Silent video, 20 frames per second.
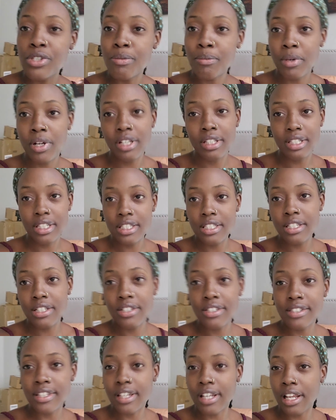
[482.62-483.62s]
small
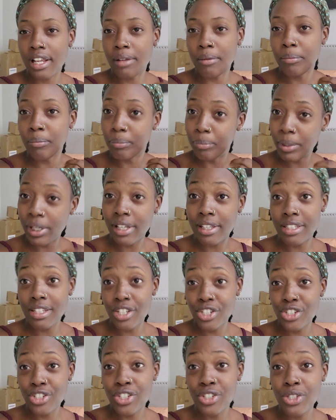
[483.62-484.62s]
details that I pay
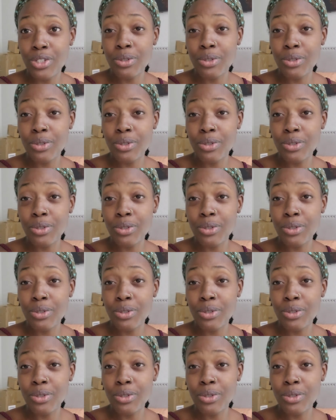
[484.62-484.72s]
attention